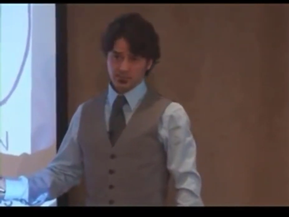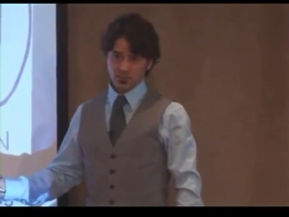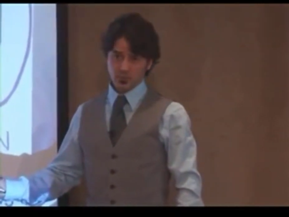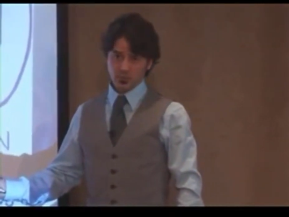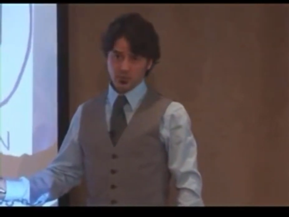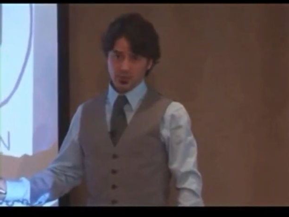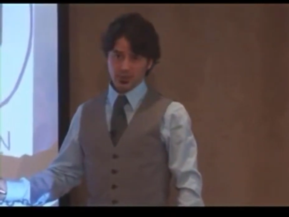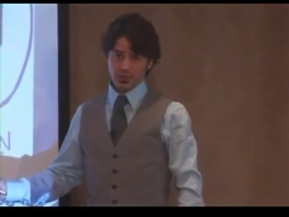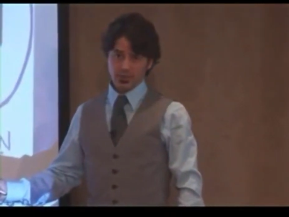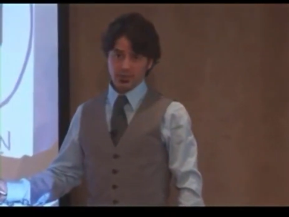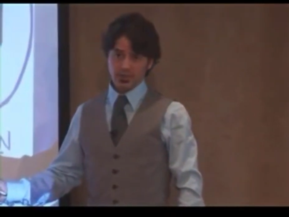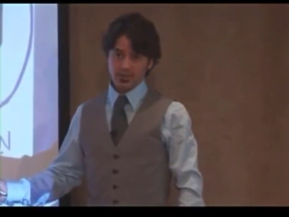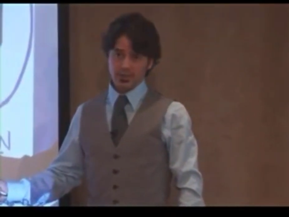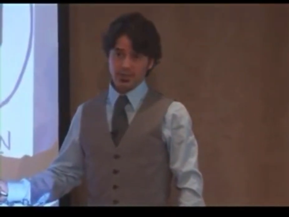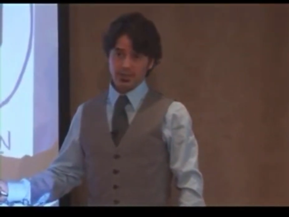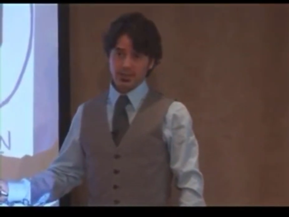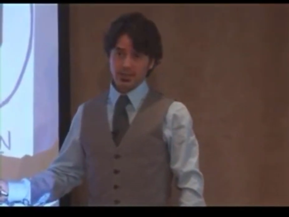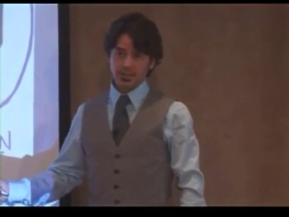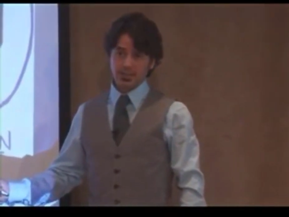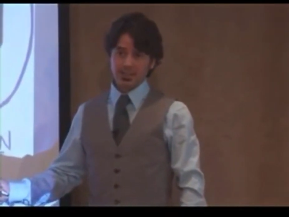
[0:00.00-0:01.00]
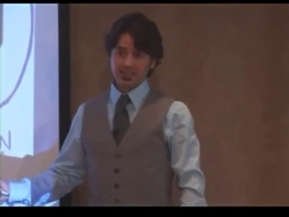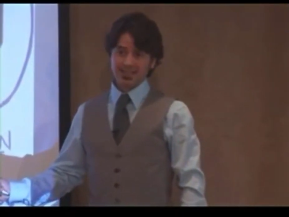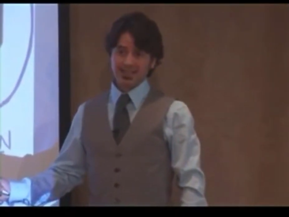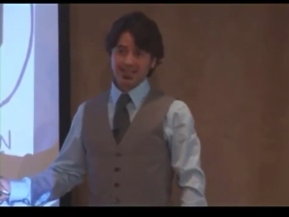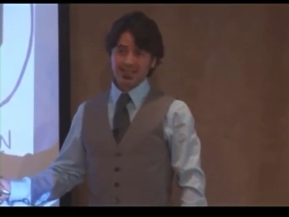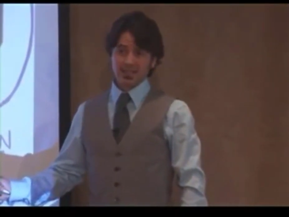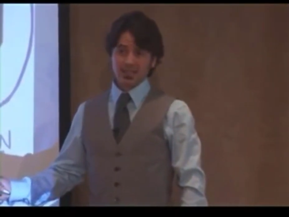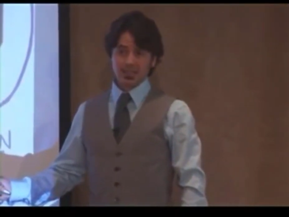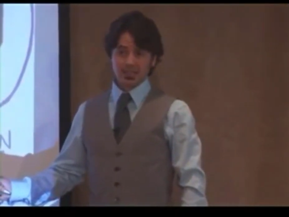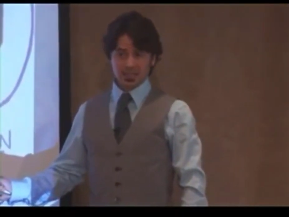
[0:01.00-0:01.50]
4.
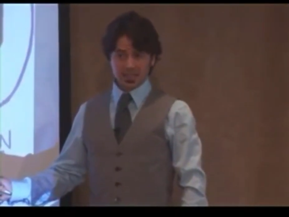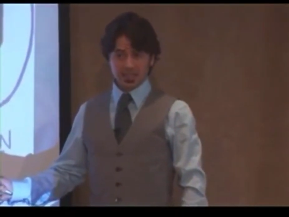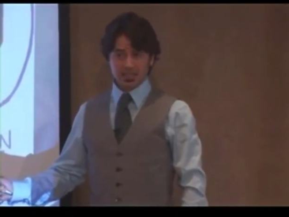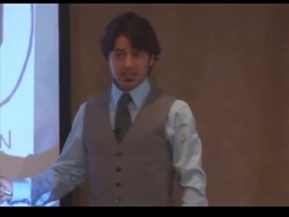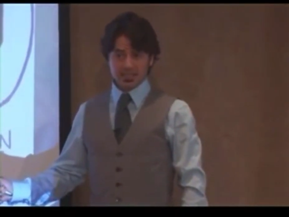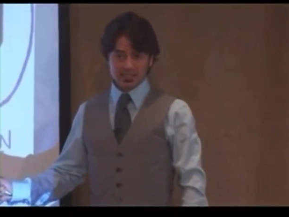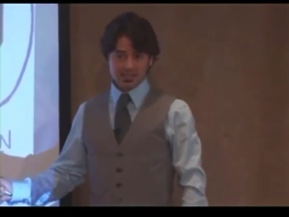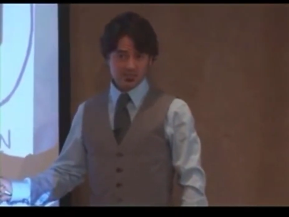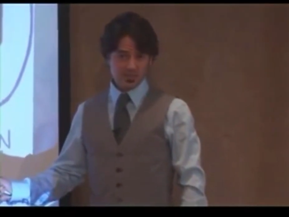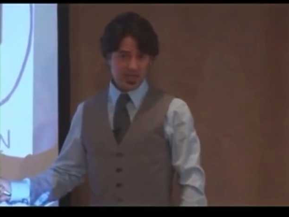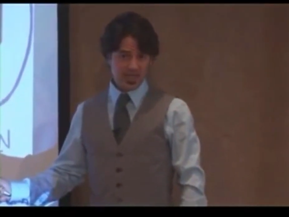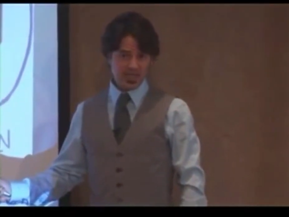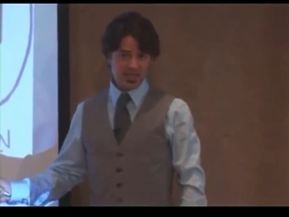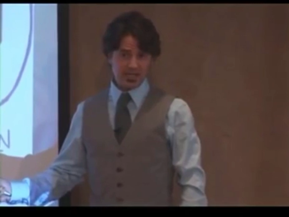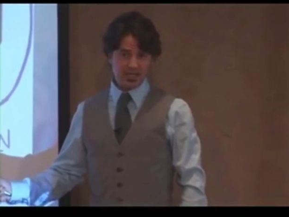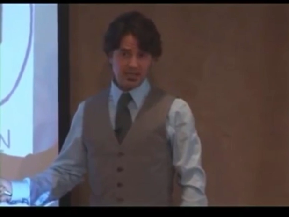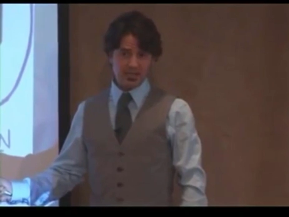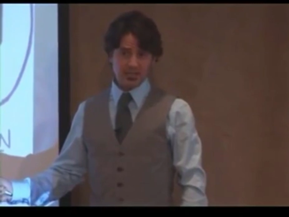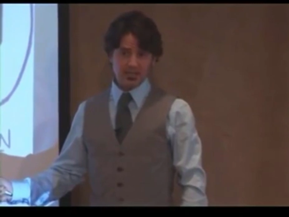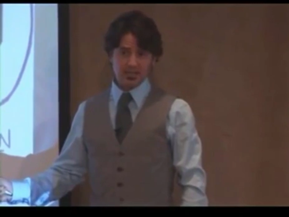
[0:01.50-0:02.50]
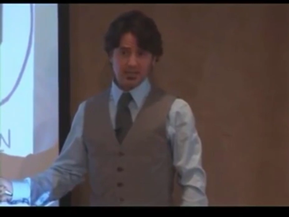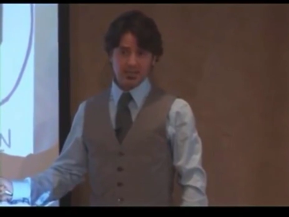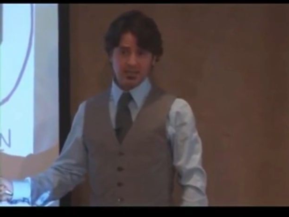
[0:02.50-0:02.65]
A lot less bad,